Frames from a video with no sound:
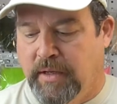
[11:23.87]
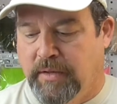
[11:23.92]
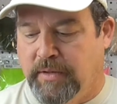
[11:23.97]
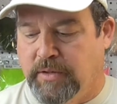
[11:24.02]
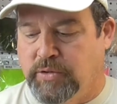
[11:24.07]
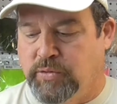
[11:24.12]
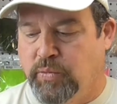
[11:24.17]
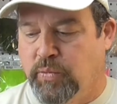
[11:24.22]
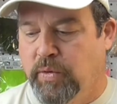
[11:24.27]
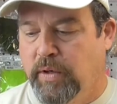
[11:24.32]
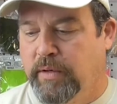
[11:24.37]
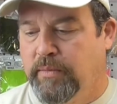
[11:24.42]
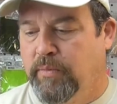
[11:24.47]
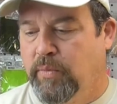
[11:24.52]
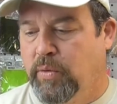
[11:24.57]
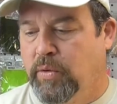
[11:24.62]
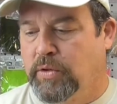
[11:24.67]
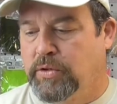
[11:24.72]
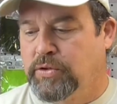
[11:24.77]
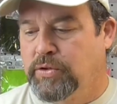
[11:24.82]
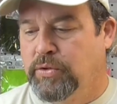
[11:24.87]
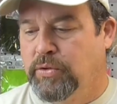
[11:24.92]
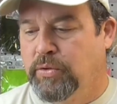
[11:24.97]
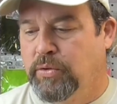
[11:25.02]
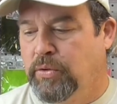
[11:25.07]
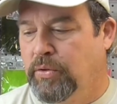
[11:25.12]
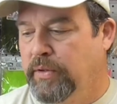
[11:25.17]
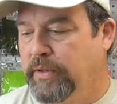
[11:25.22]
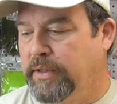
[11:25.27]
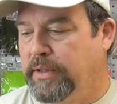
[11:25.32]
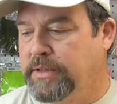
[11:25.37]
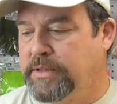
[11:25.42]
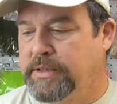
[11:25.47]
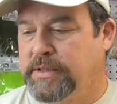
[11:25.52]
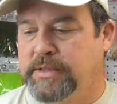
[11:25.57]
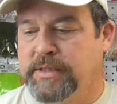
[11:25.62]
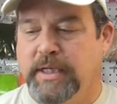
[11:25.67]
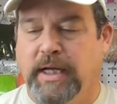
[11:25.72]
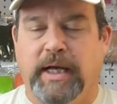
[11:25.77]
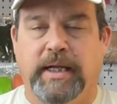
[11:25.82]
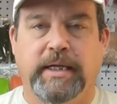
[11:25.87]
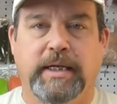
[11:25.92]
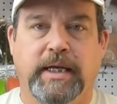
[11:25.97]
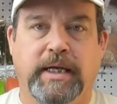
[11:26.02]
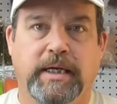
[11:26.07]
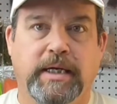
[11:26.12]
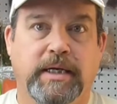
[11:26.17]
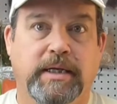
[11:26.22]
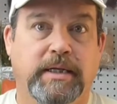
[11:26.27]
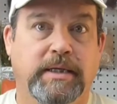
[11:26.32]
there's one more tool, and this is not needed,